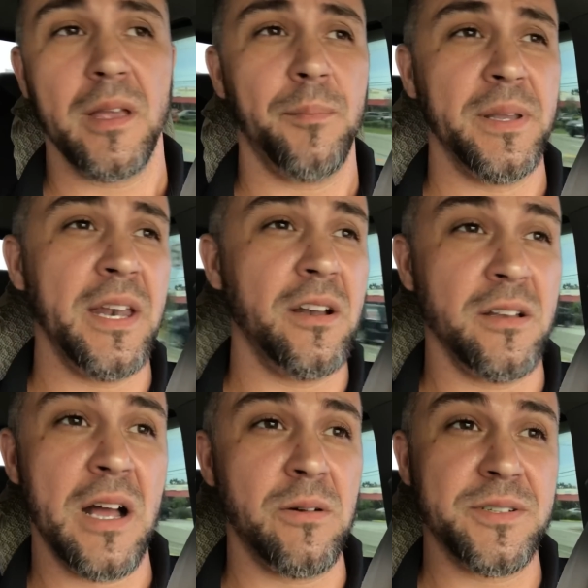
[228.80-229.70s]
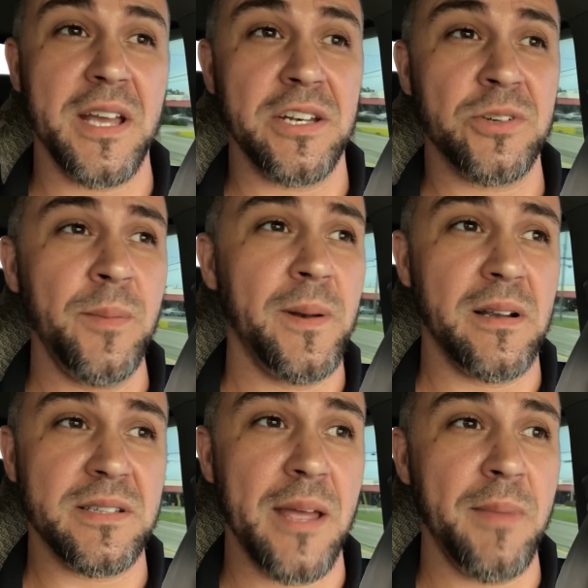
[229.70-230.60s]
But then I was like tripping. I
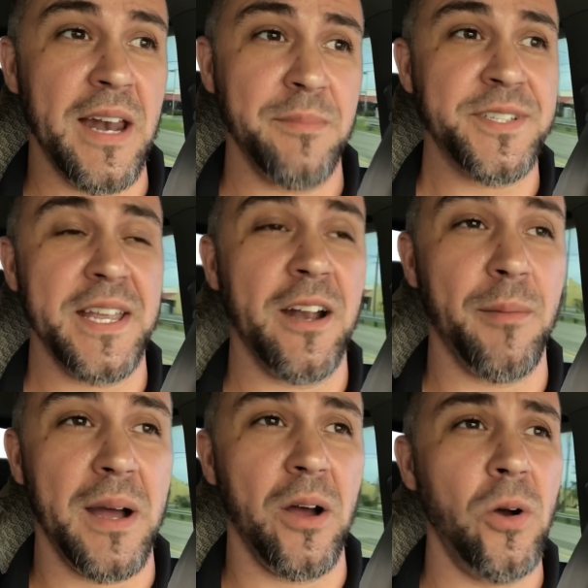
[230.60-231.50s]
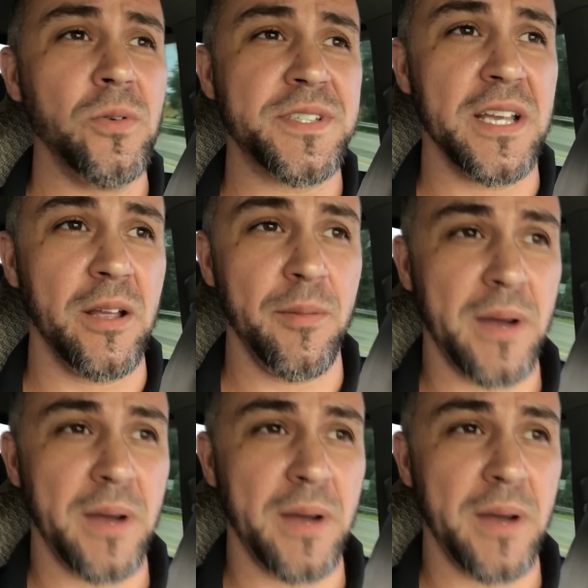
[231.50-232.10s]
was like, man, I'm scared of my own self in